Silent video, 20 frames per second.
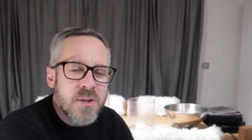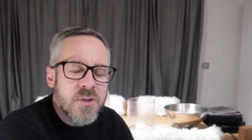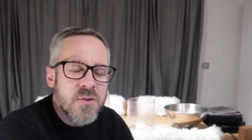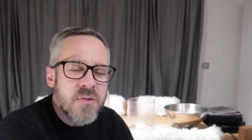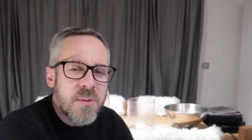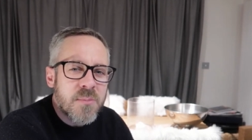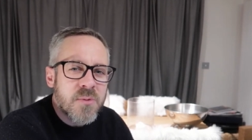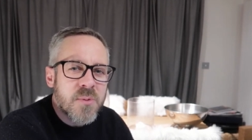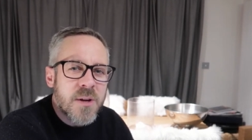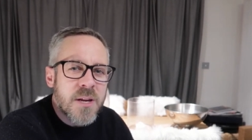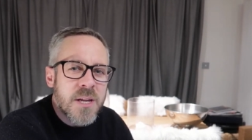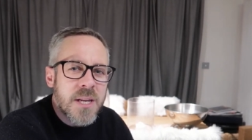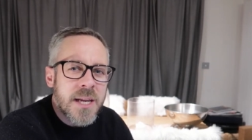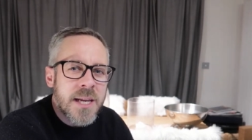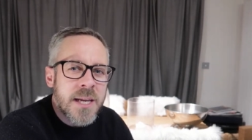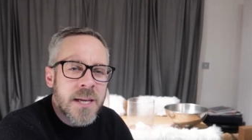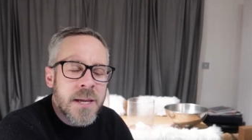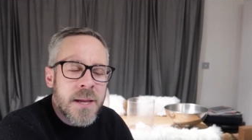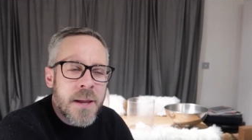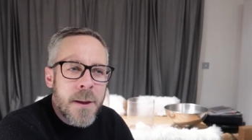trips where you
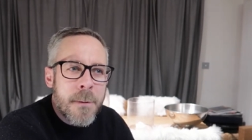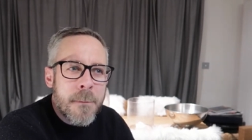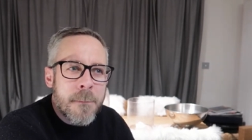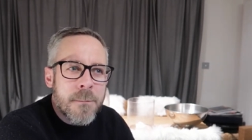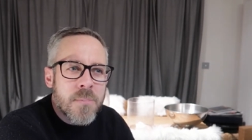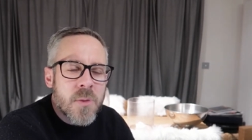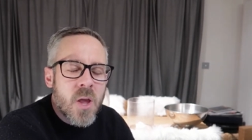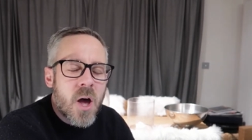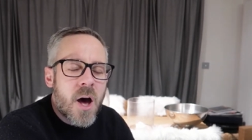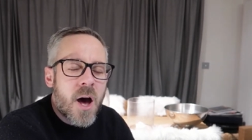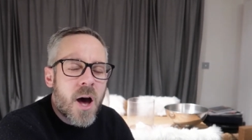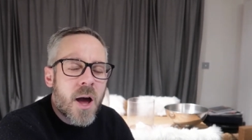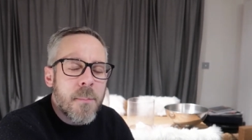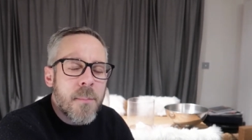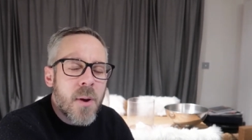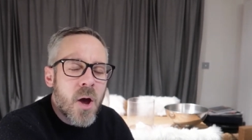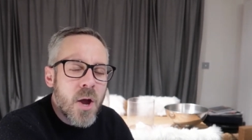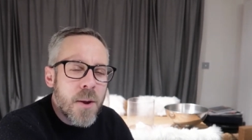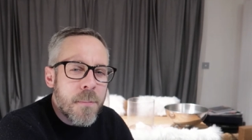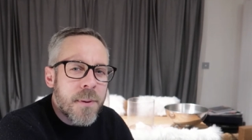think,
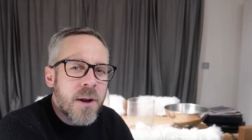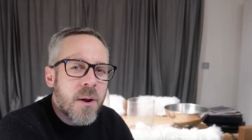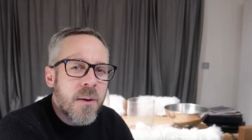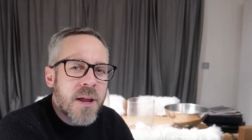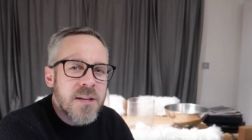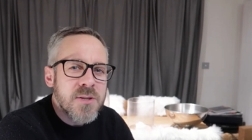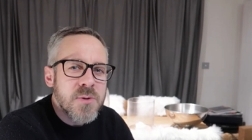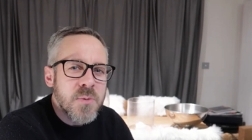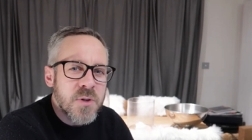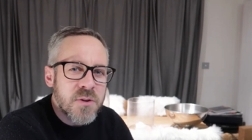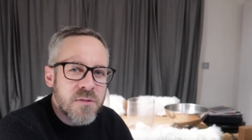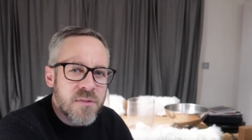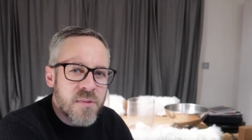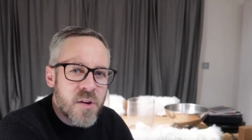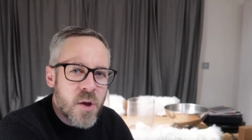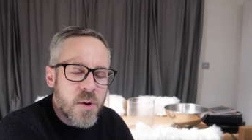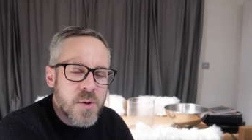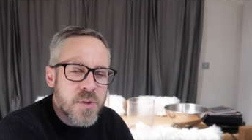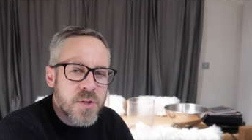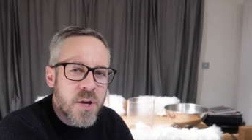I'm hoping I'll get some good
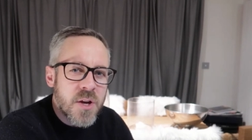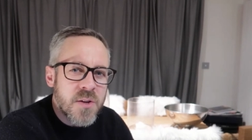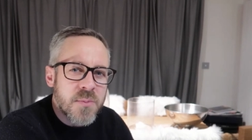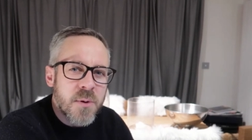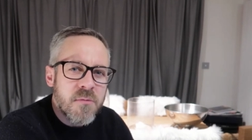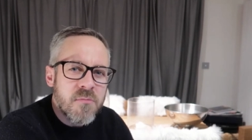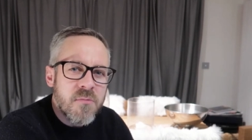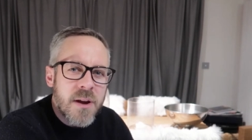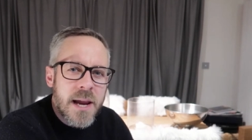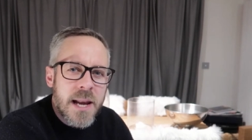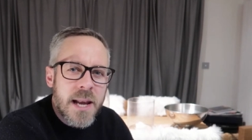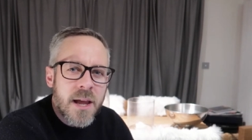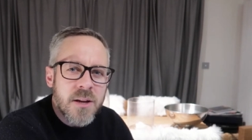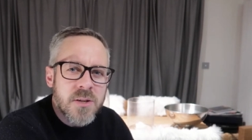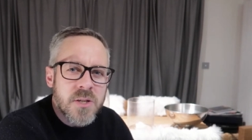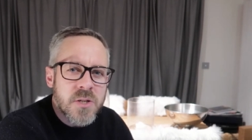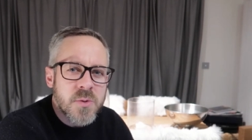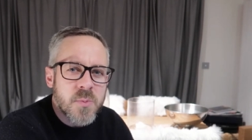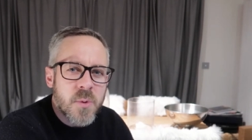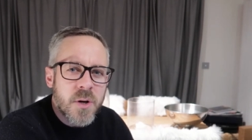photos, but really I
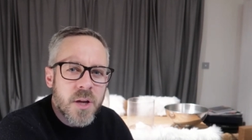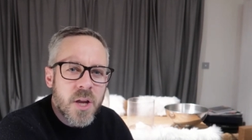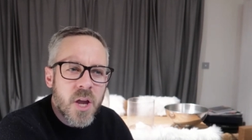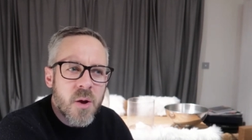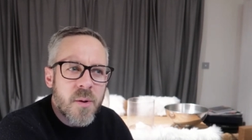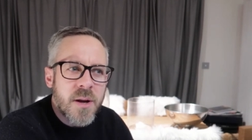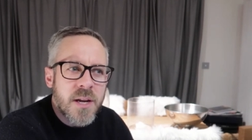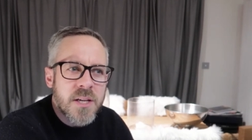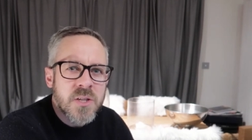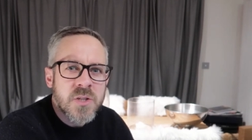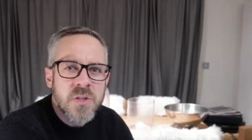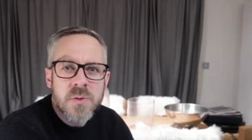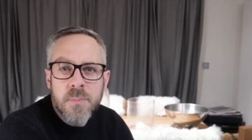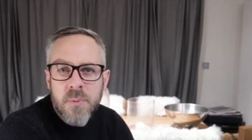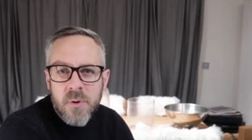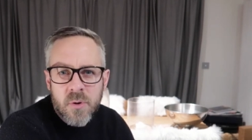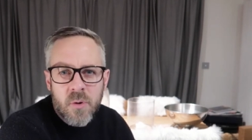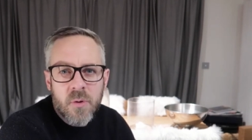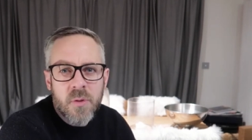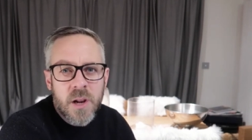just want to go and
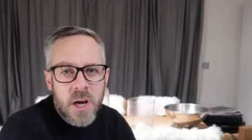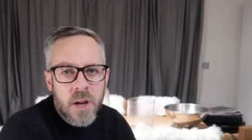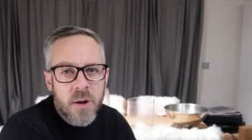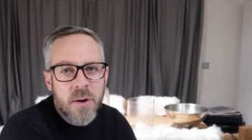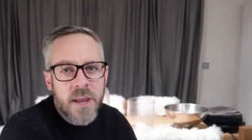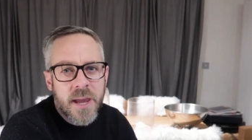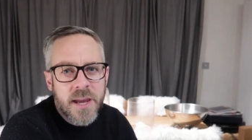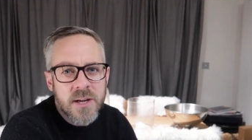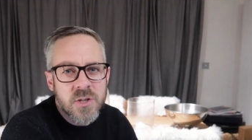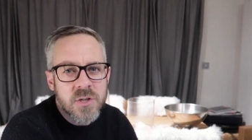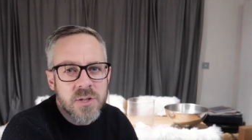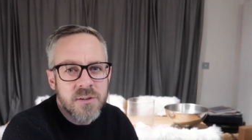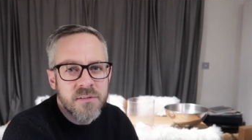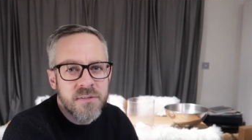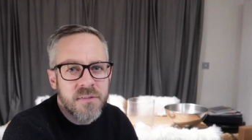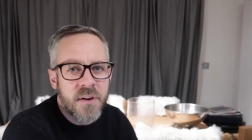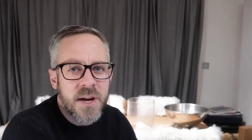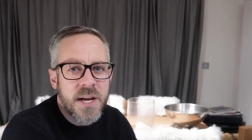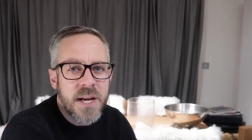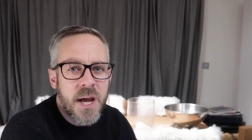explore the location and
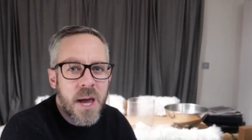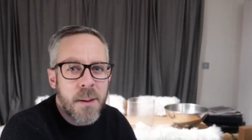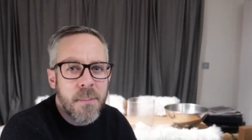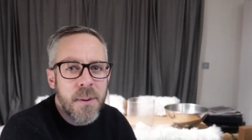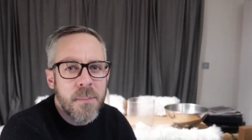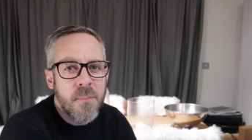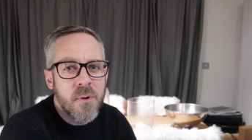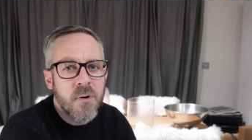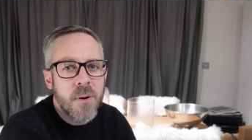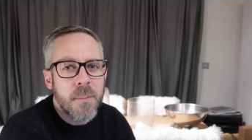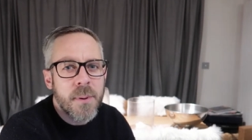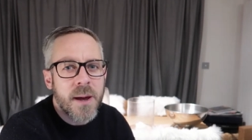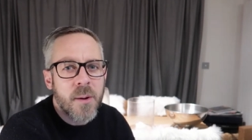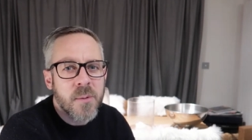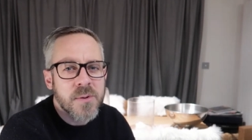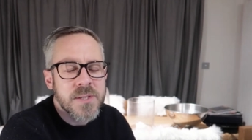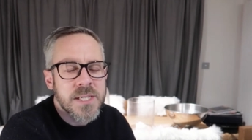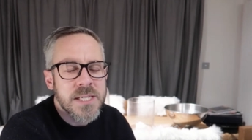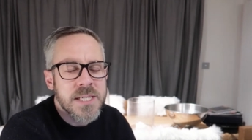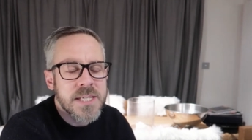find out a bit more
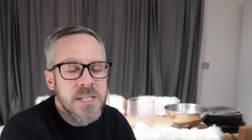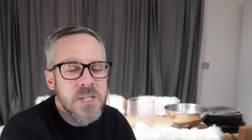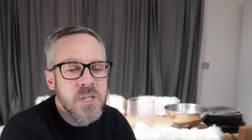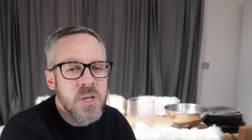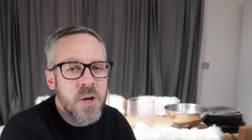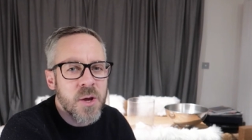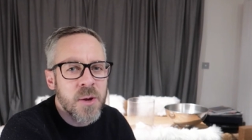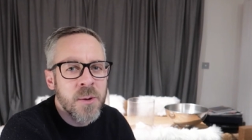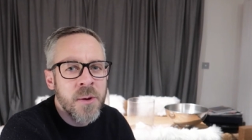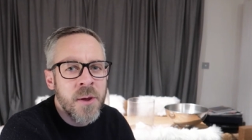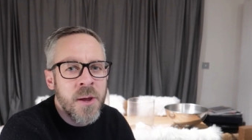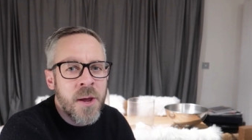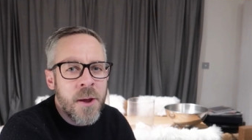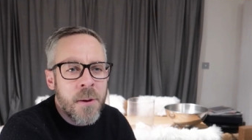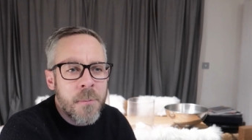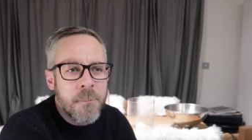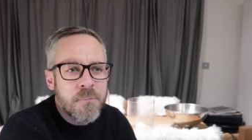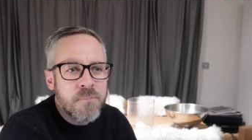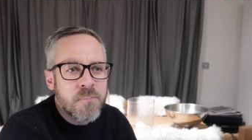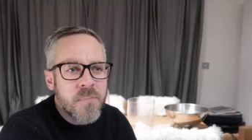about it. So
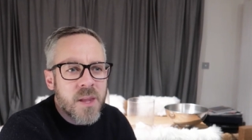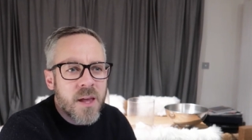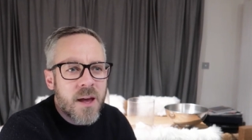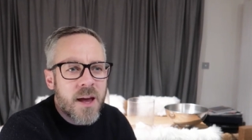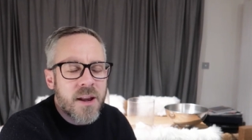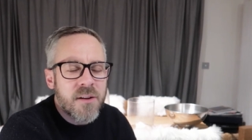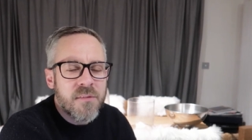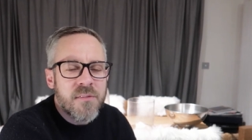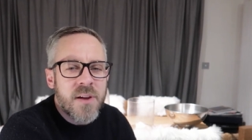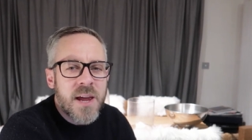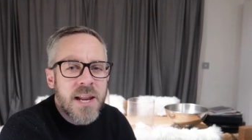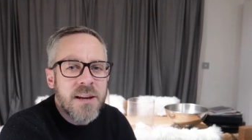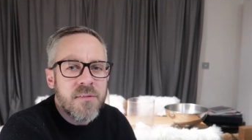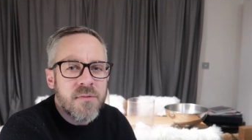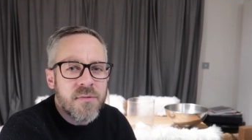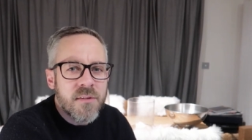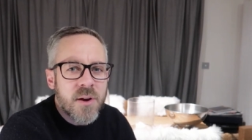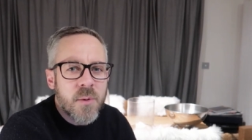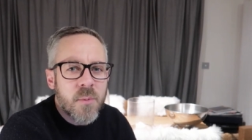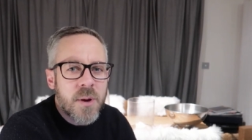I had a fairly
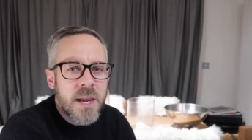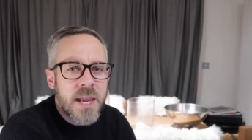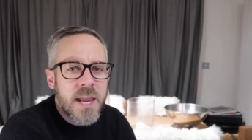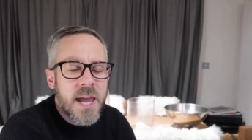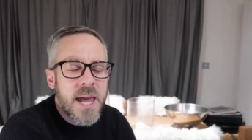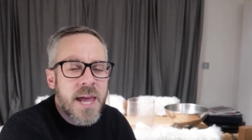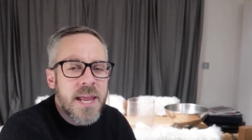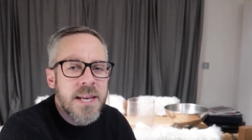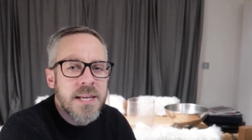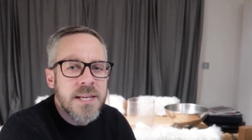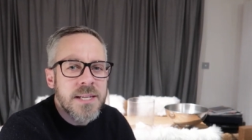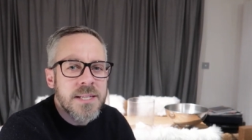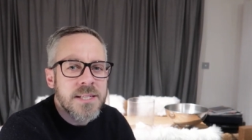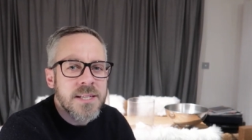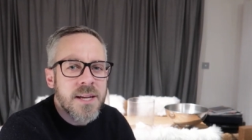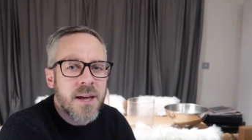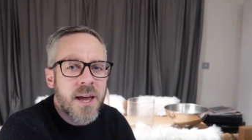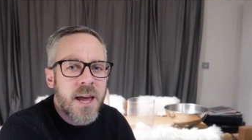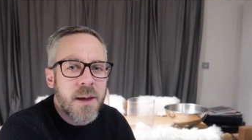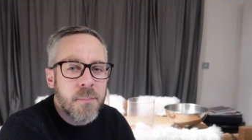free
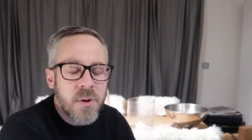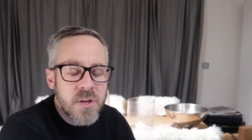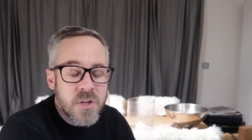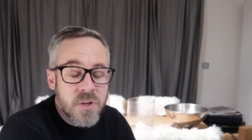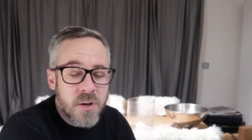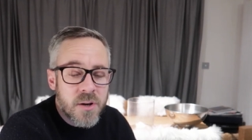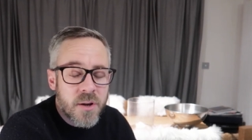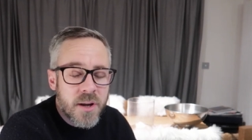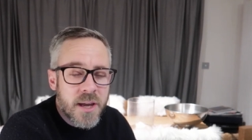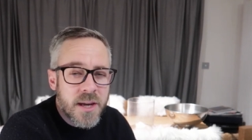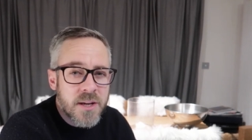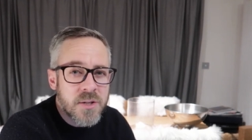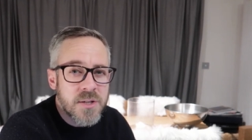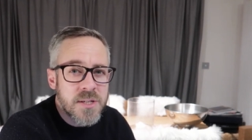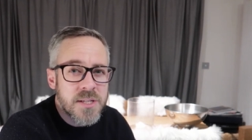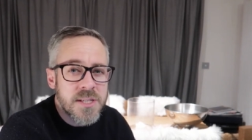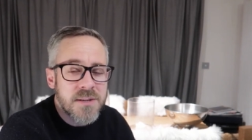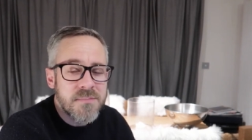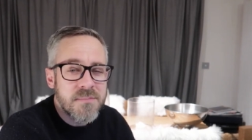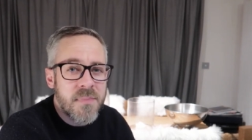weekend, I had my two
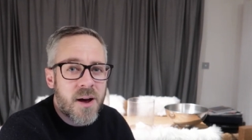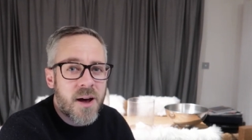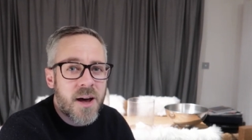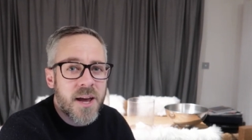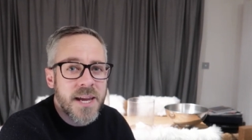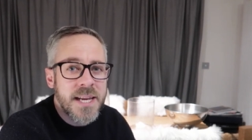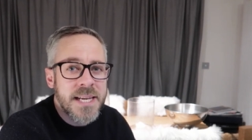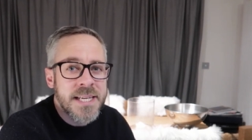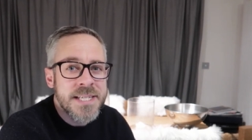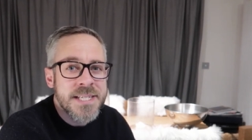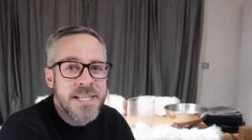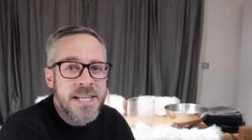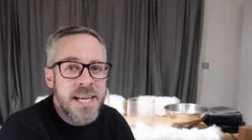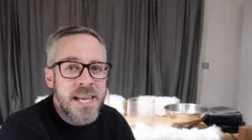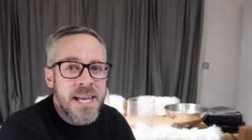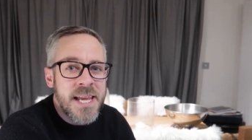locations in mind,